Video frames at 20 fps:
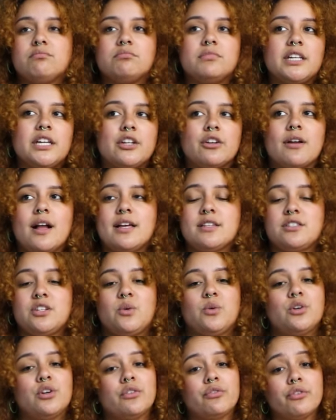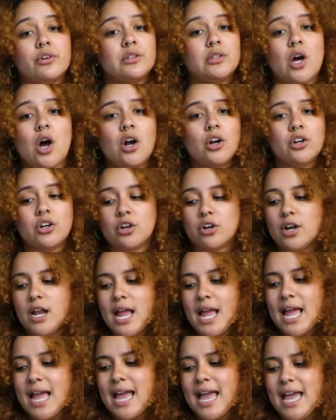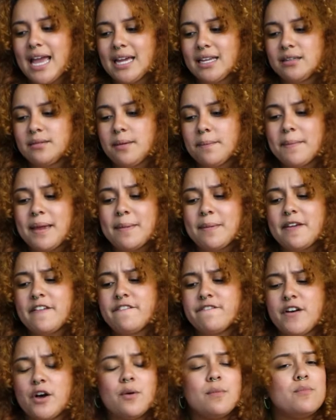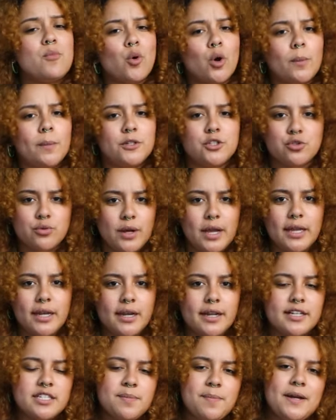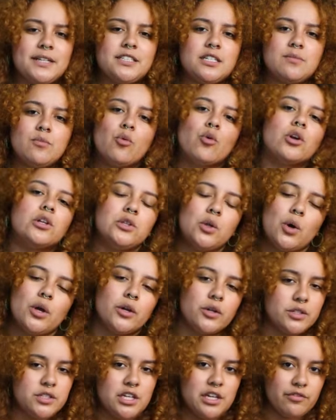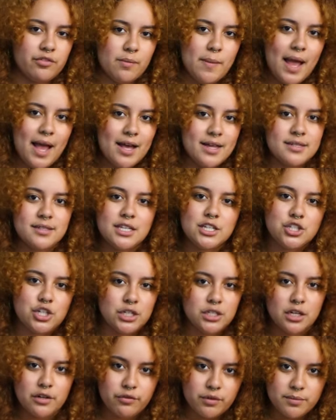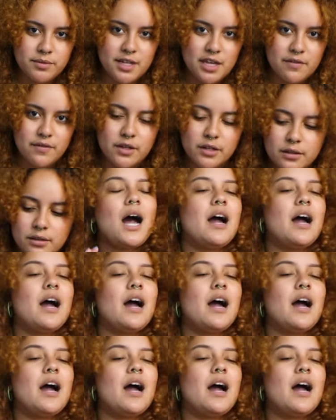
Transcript: leader has known her for longer and maybe felt more betrayed and expected more loyalty from S than she did from David.